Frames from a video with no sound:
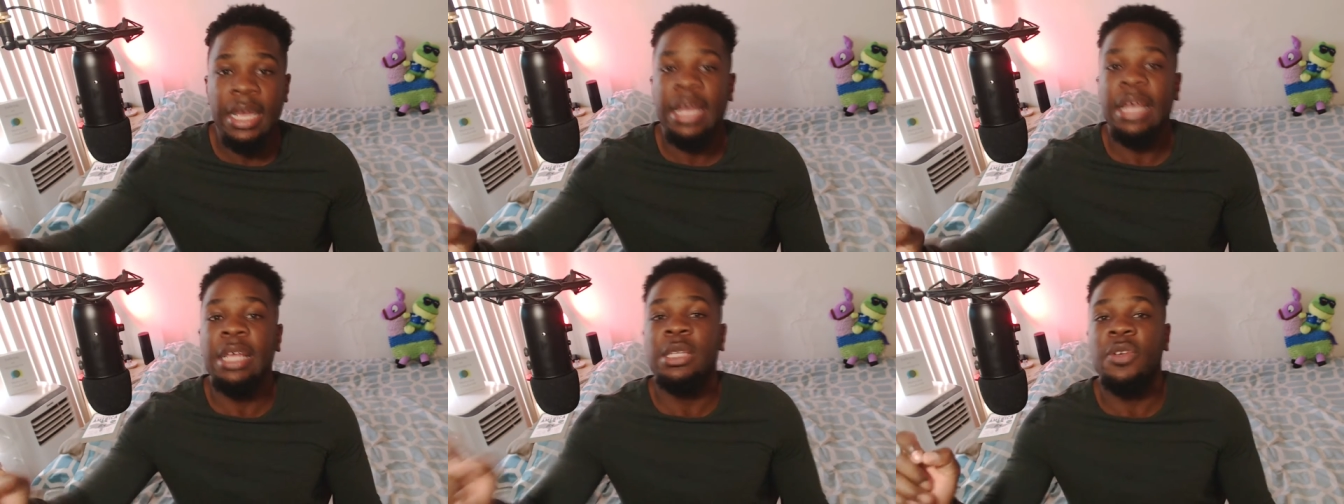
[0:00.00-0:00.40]

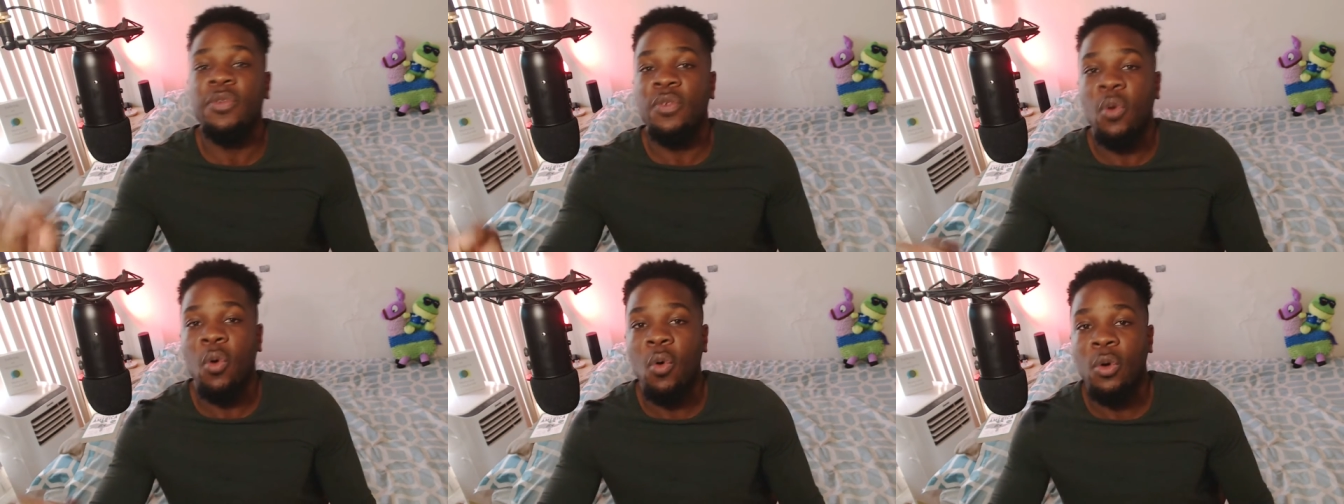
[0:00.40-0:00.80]
is,
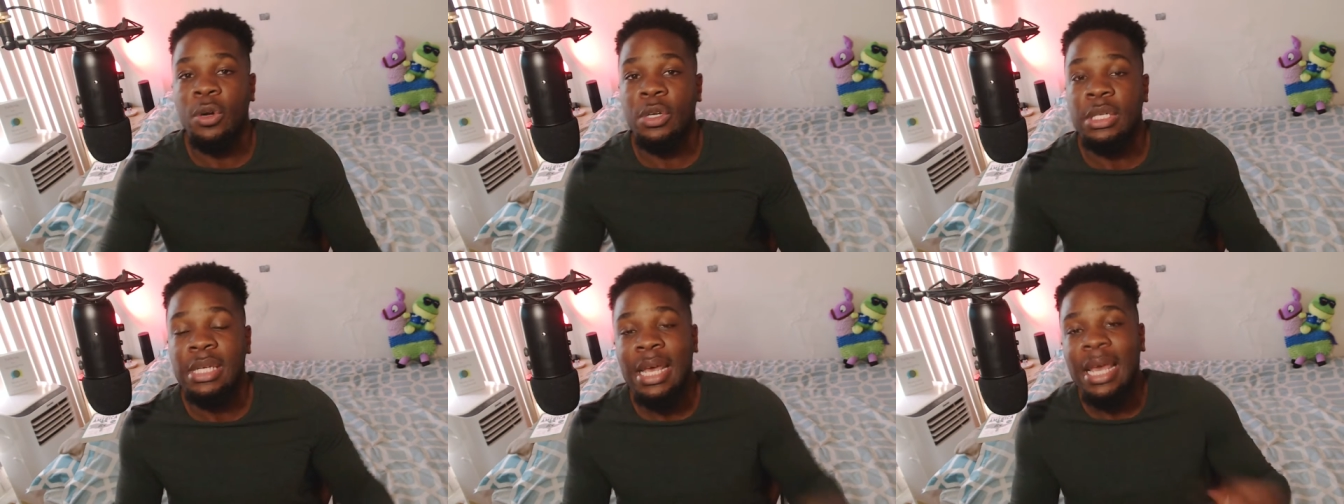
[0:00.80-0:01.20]
of
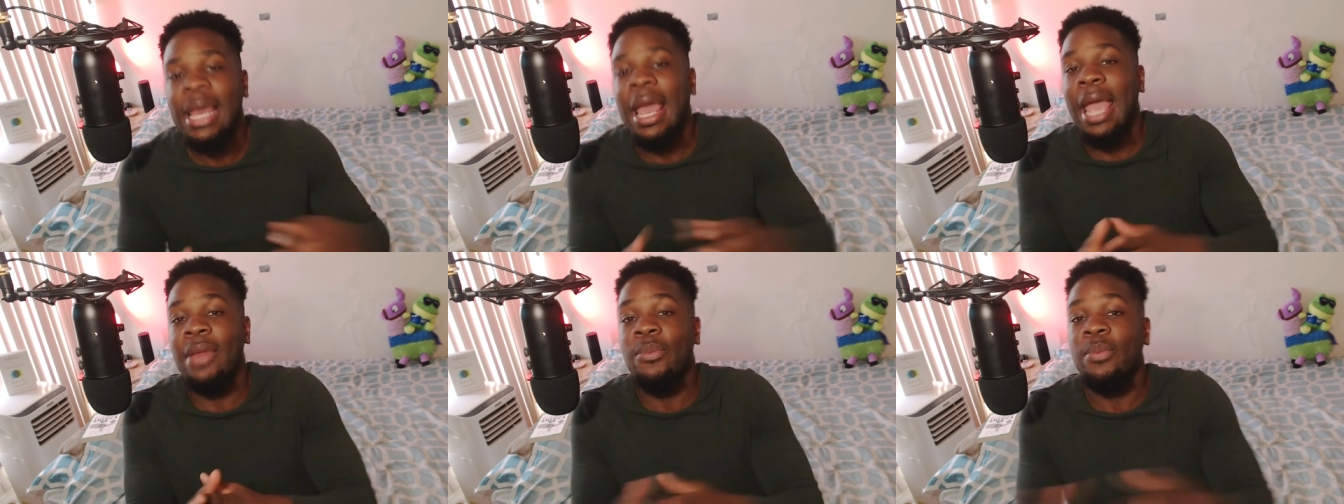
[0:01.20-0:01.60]
course,
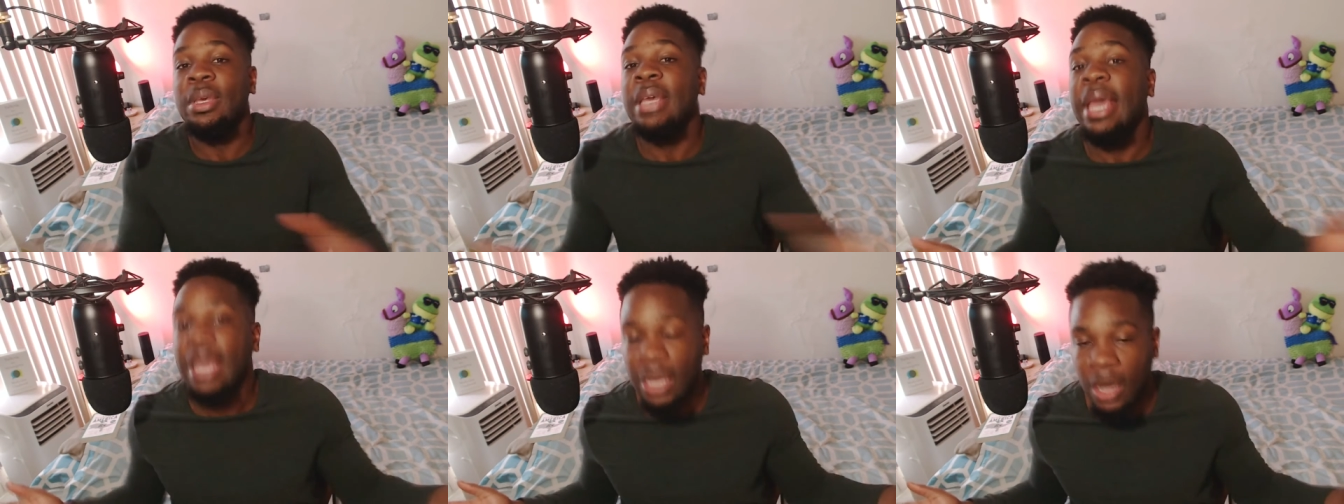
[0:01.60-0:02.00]
N
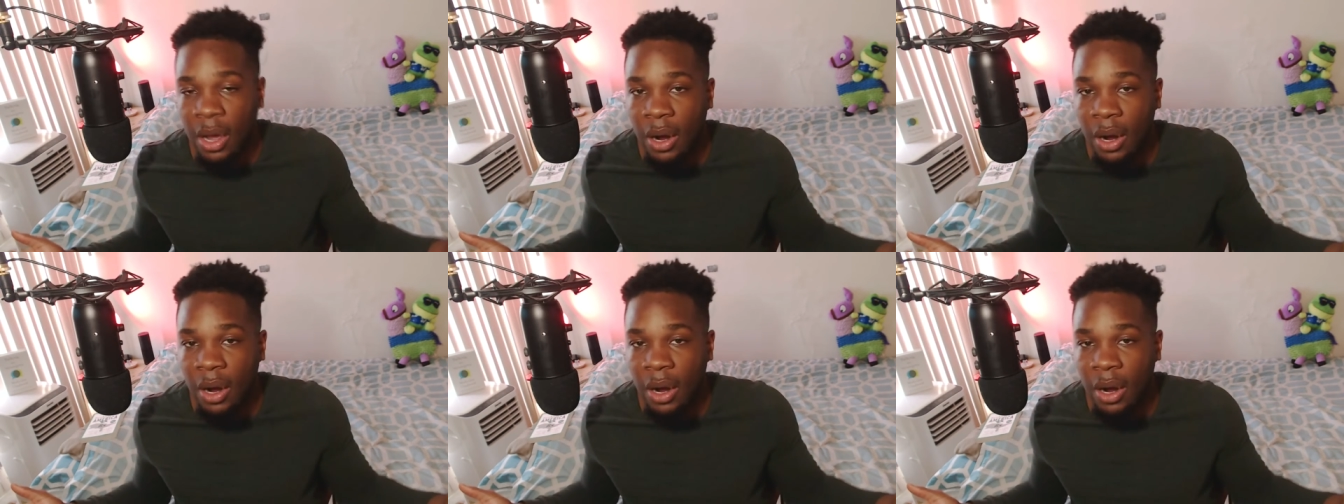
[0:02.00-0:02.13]
B A